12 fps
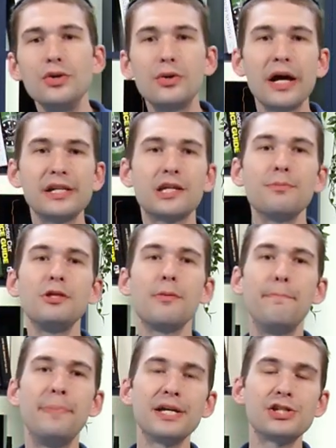You guys give me
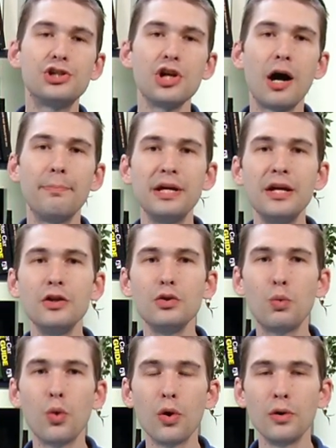the best job in
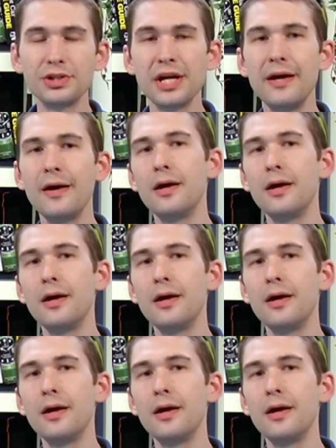the world.